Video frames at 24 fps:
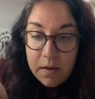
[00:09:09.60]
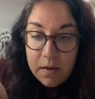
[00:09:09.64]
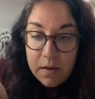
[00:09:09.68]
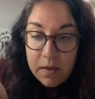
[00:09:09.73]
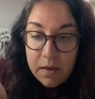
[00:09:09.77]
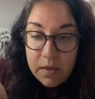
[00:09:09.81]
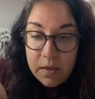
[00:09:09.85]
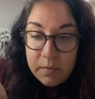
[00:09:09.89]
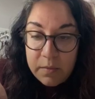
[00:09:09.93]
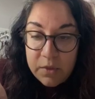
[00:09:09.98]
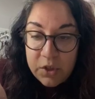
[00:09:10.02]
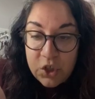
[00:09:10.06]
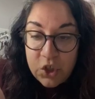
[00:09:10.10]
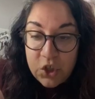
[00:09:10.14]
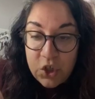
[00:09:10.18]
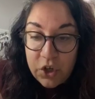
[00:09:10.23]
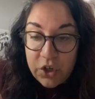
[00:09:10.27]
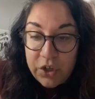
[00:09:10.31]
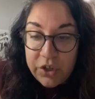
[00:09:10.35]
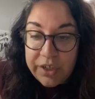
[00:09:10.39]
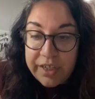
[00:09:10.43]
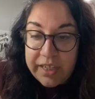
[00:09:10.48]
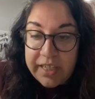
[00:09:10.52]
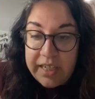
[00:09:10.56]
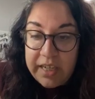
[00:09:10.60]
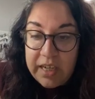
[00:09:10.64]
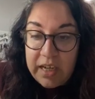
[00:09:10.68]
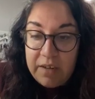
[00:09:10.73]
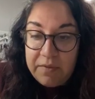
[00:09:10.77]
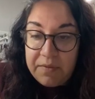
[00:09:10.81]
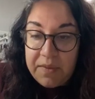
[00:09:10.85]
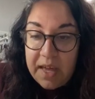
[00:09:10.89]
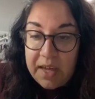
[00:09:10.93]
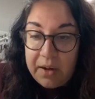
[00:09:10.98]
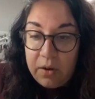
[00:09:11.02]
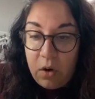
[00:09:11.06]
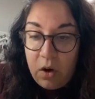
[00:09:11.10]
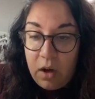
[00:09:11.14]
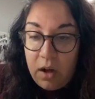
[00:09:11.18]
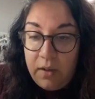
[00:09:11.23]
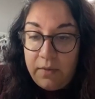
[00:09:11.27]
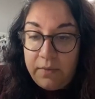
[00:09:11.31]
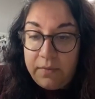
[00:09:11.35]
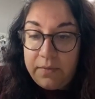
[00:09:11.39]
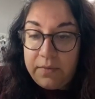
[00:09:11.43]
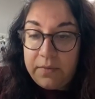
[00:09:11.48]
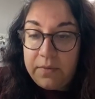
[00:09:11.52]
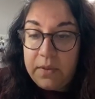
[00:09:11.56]
the majority of that
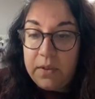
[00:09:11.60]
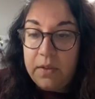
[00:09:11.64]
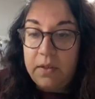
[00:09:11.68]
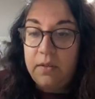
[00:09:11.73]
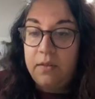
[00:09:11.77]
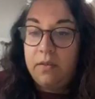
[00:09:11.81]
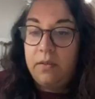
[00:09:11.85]
off,